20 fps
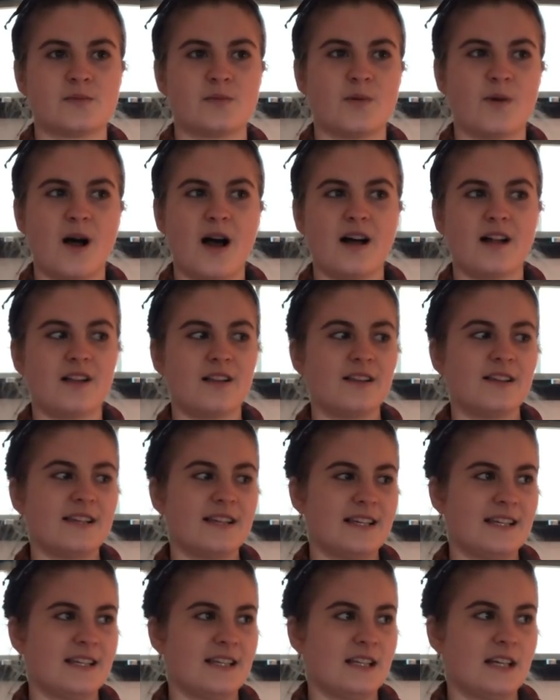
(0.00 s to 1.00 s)
While
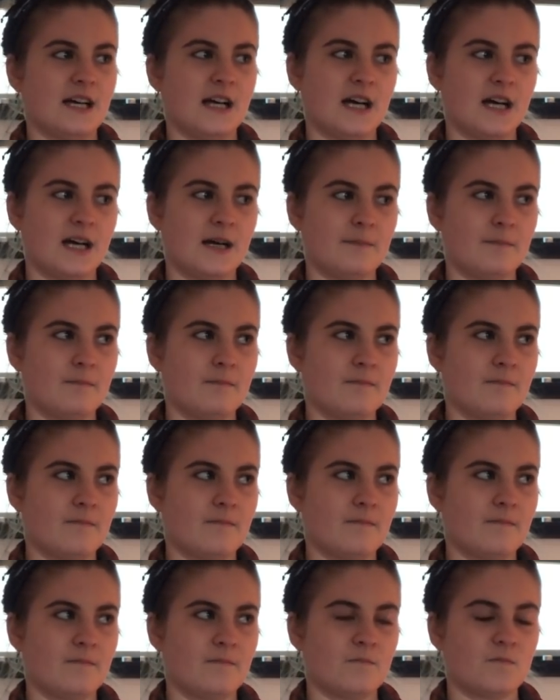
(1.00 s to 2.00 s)

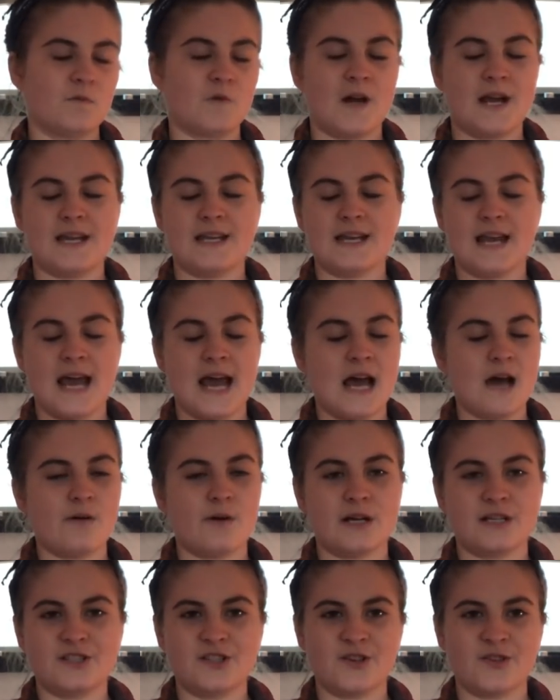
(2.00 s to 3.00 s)
right now
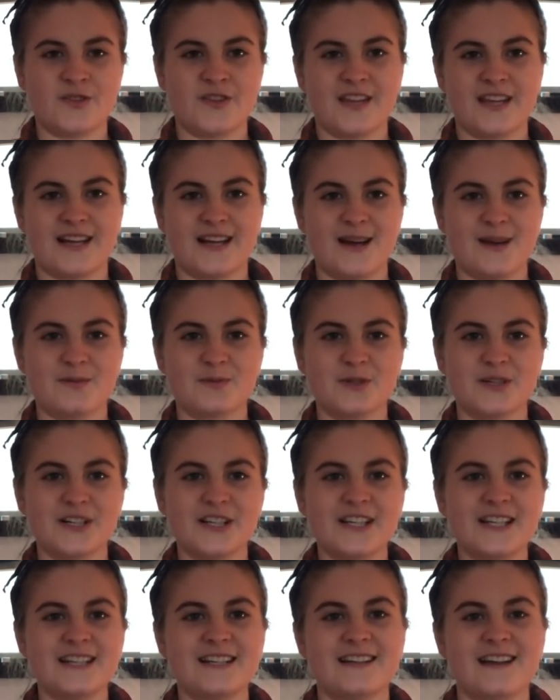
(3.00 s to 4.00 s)
I don't think I
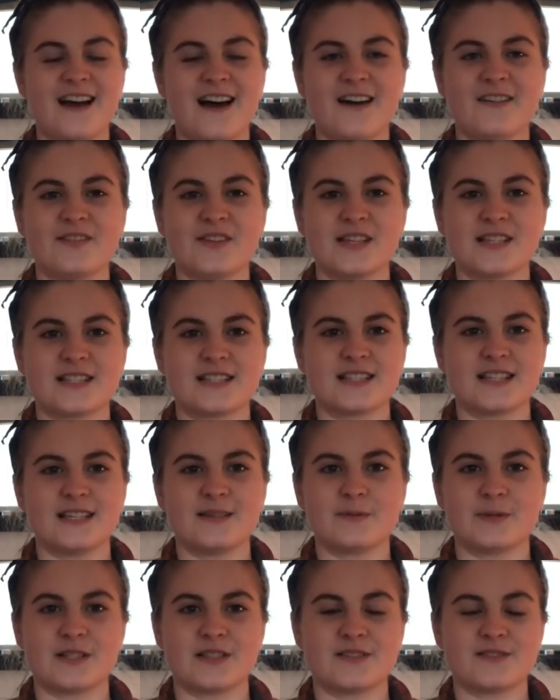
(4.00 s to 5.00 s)
would, obviously,
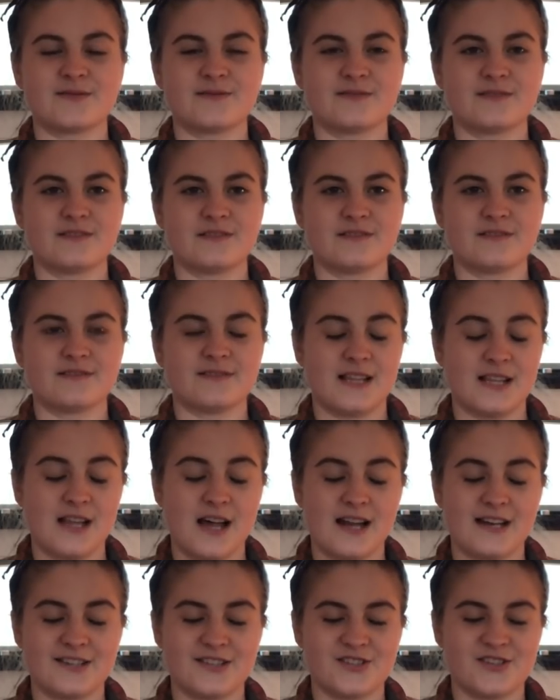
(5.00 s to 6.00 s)
with a
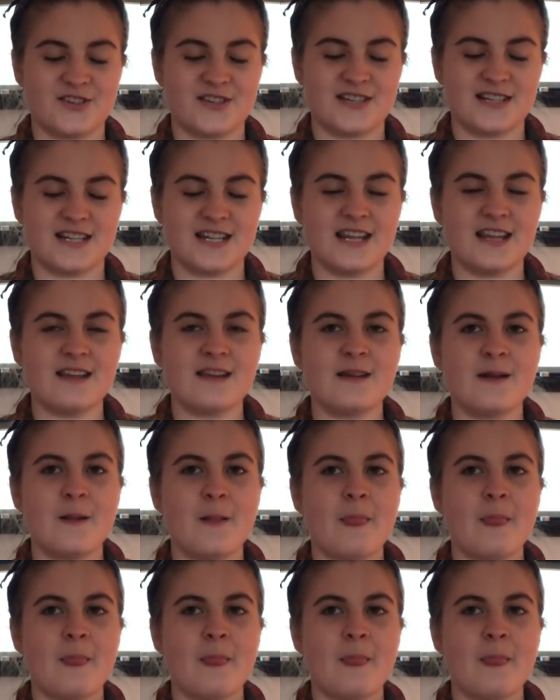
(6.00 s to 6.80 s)
lot of certainty.